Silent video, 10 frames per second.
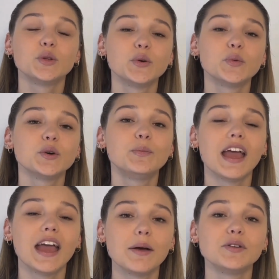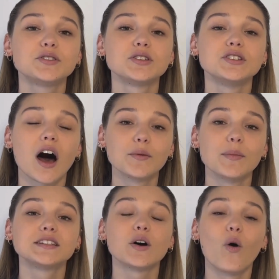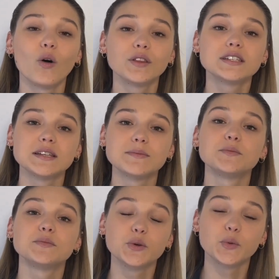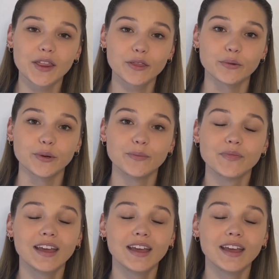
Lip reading: you would be able to document all the symptoms you went through.